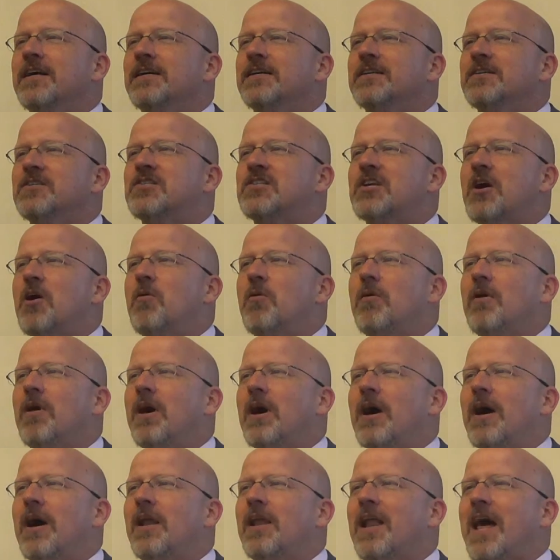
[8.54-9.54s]
So
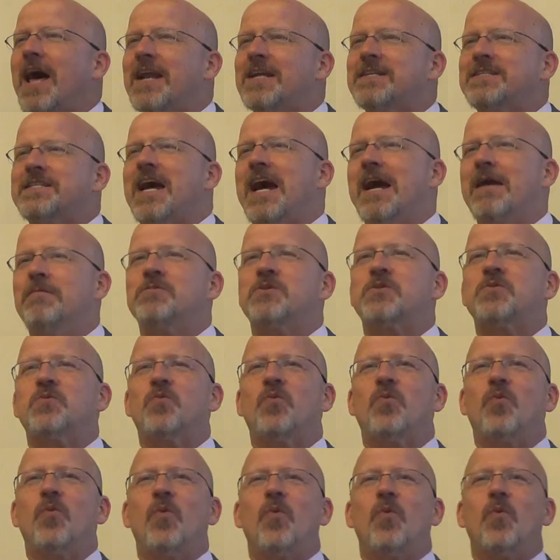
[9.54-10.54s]
a lot of times
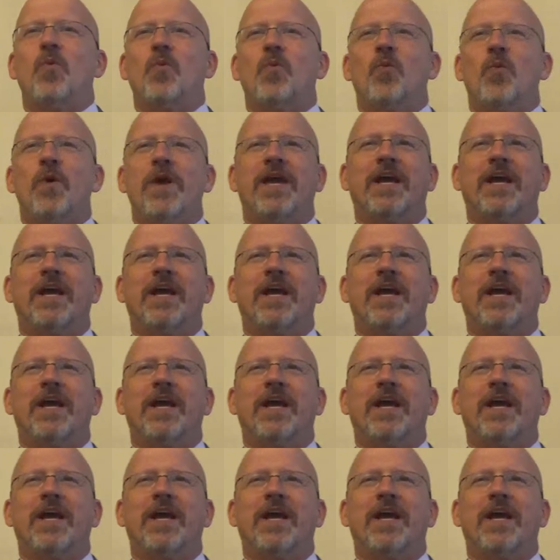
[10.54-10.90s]
we